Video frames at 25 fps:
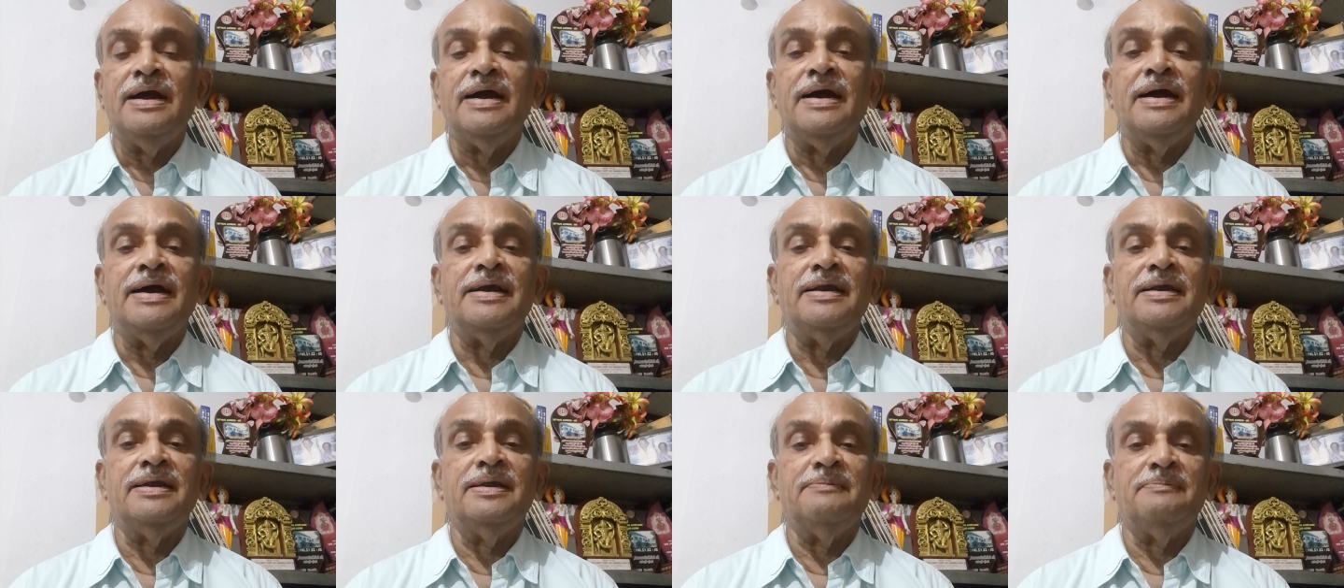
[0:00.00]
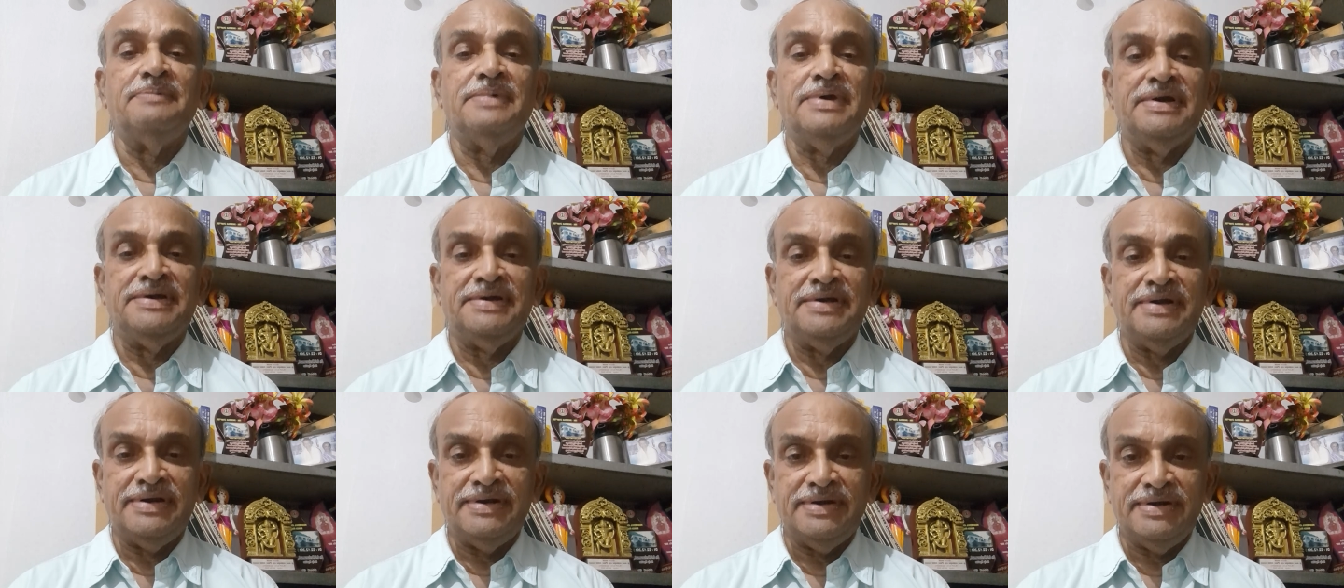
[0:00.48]
and the
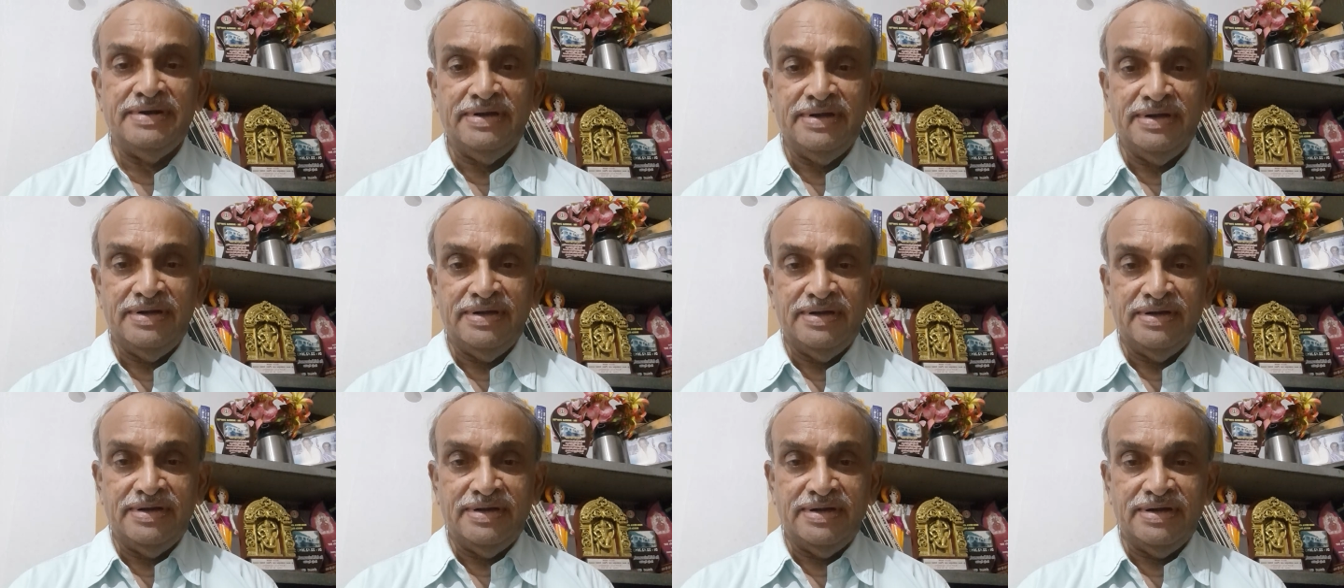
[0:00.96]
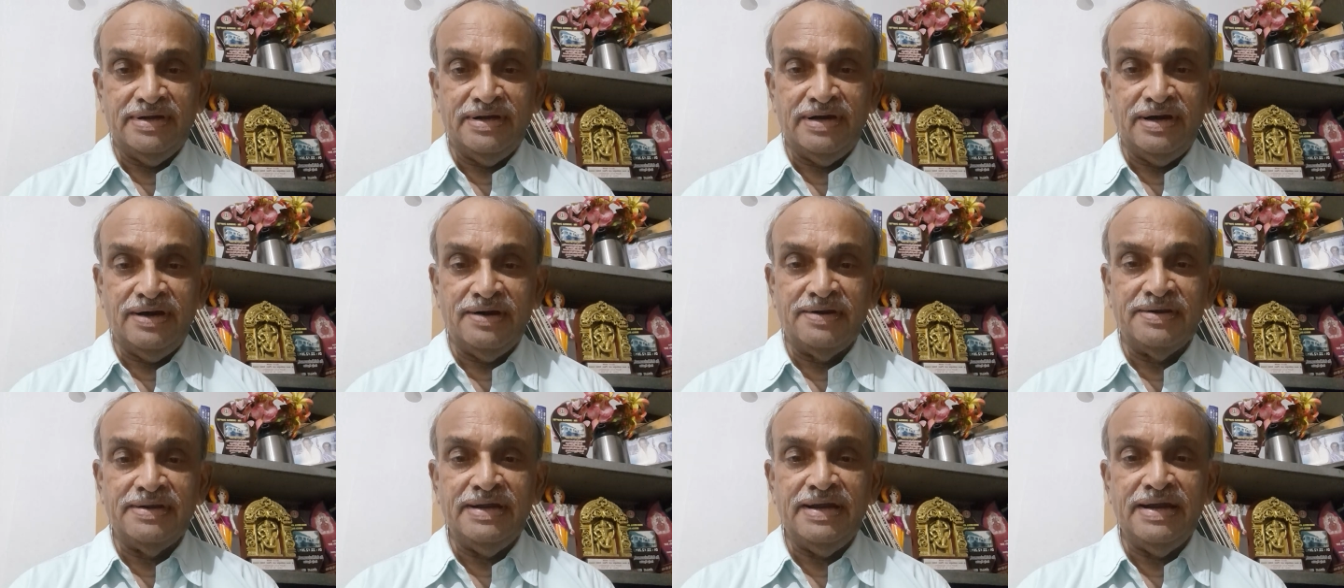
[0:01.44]
patient
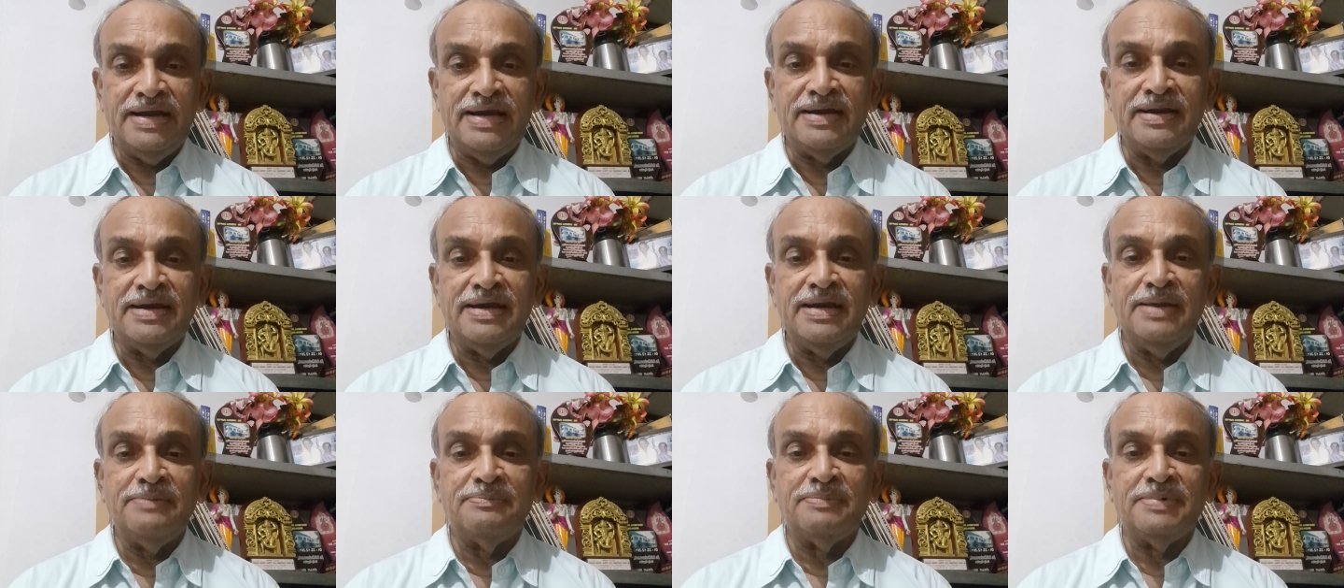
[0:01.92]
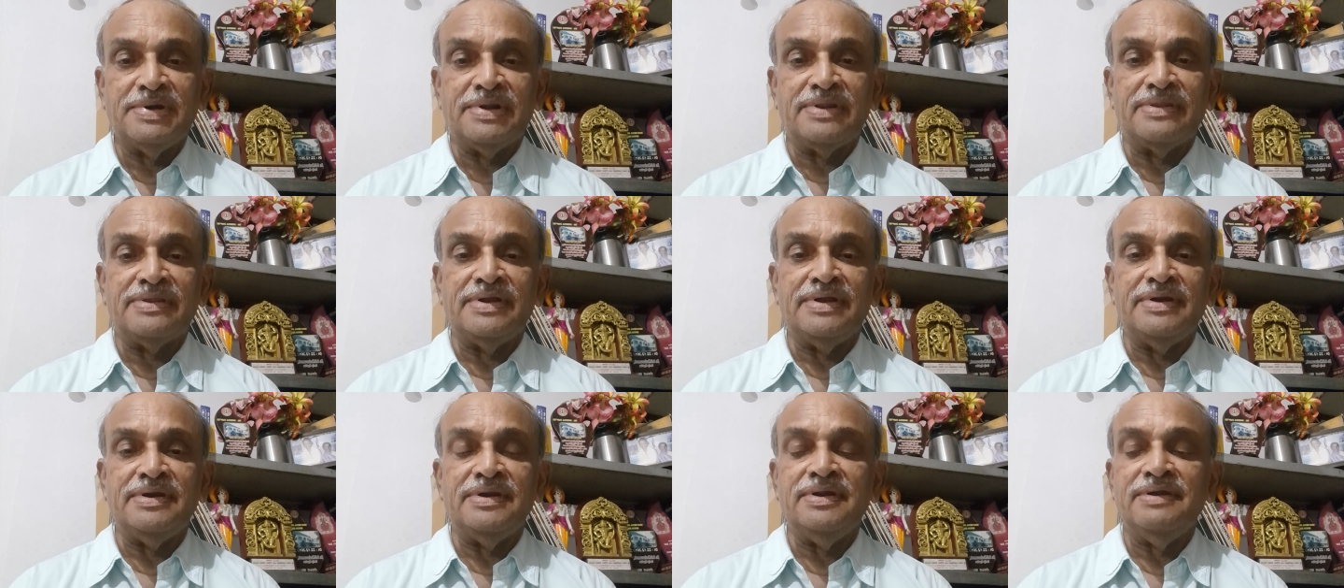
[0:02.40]
or the elderly
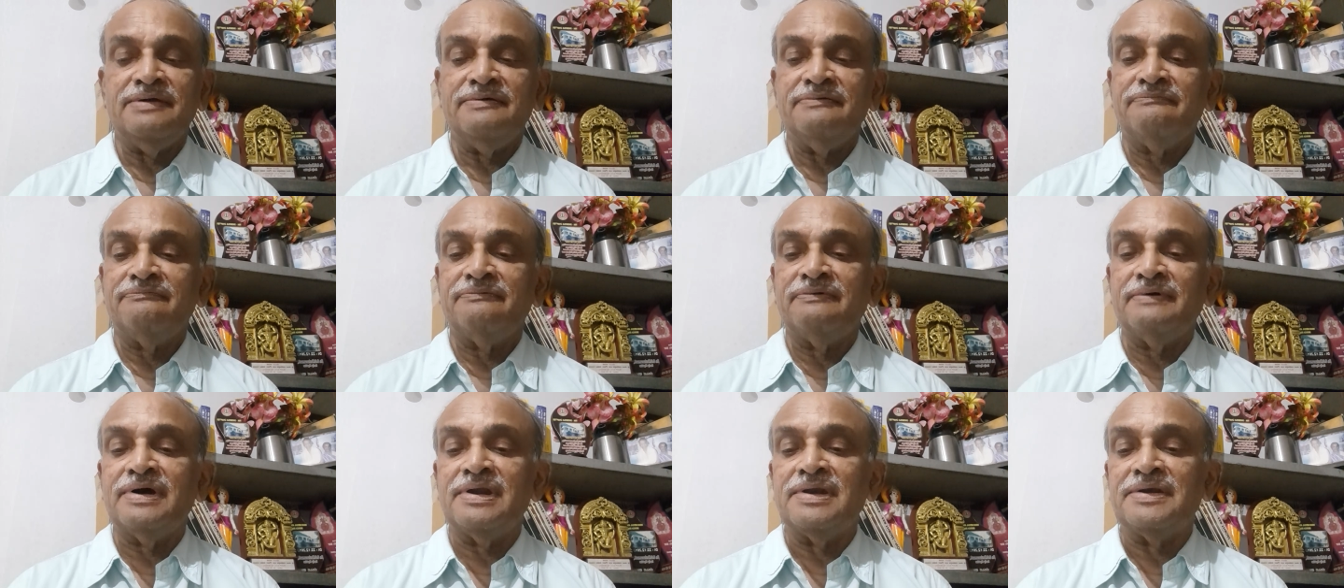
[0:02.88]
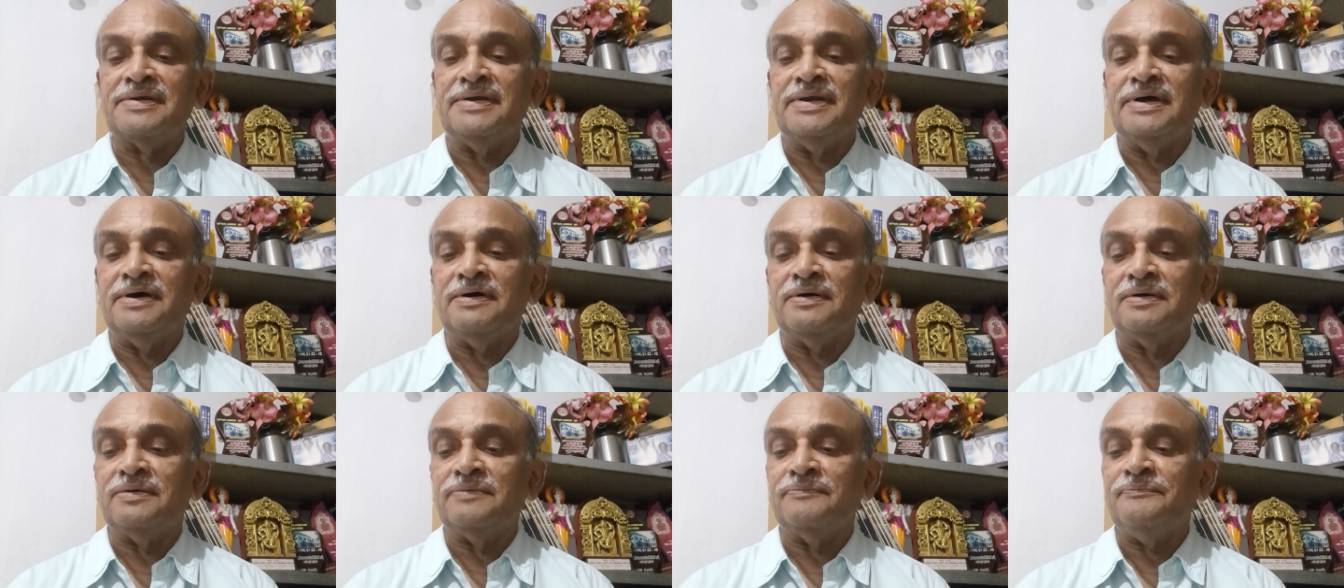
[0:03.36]
person falls
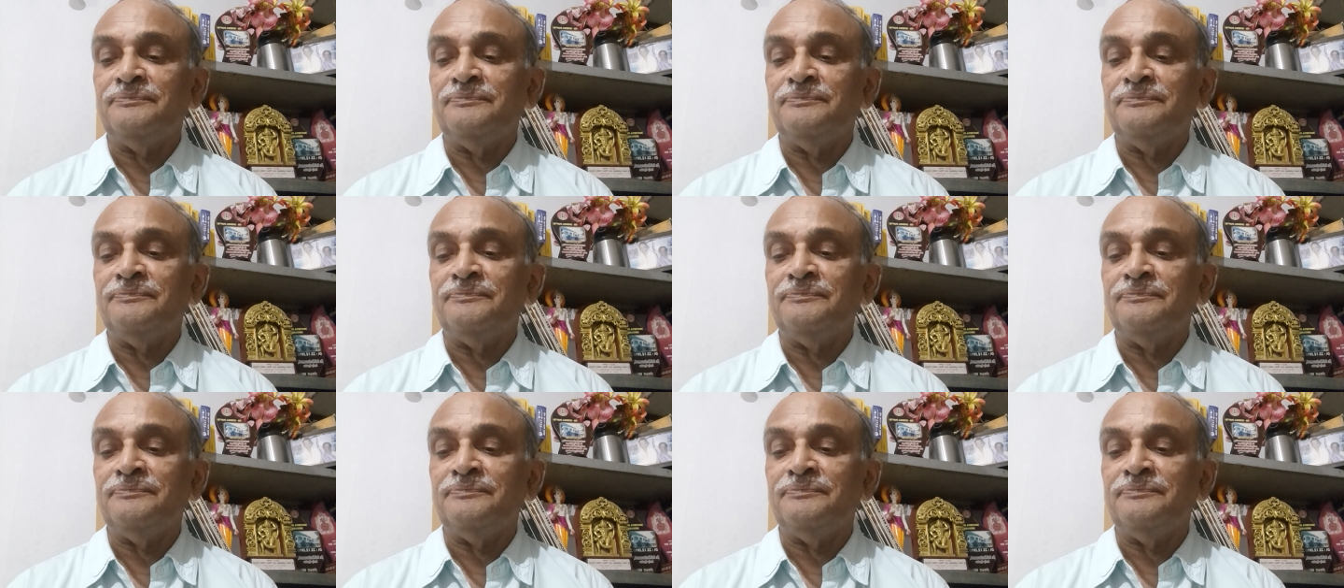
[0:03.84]
down.